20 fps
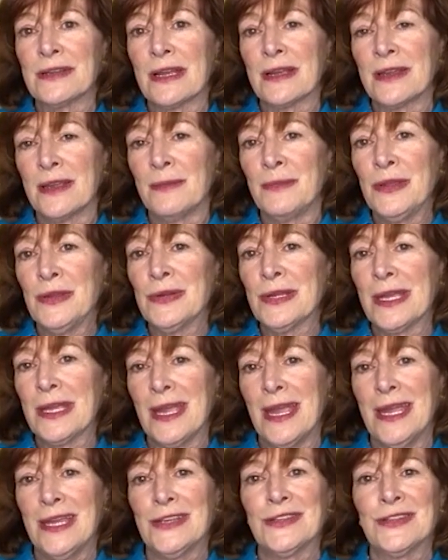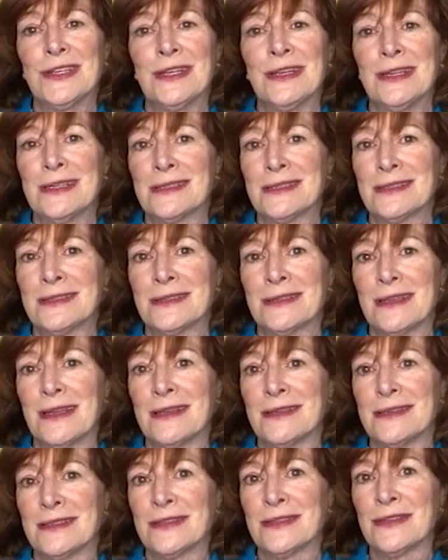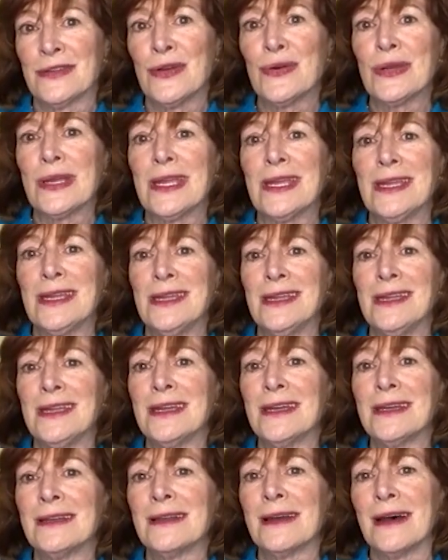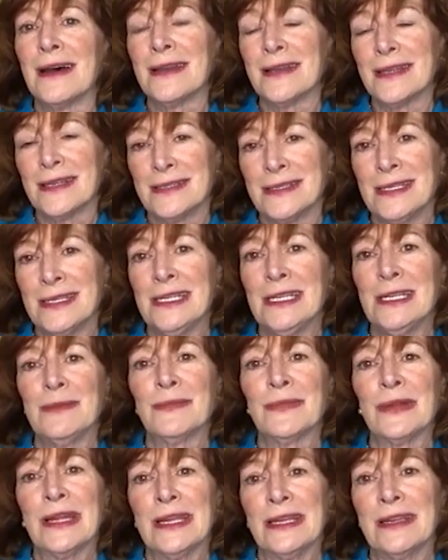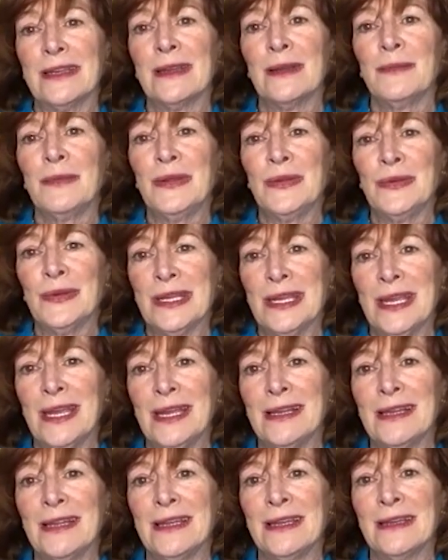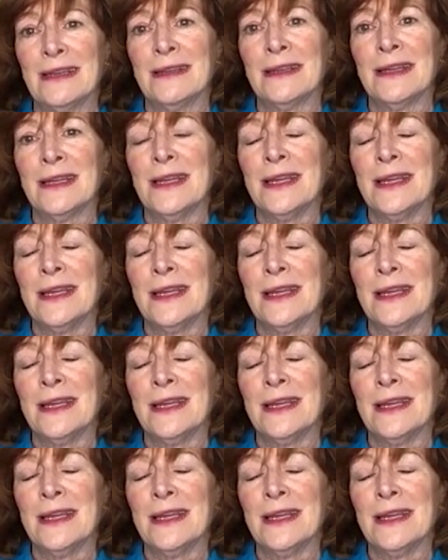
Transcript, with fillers: Communication is so key, and on a team, like communicating.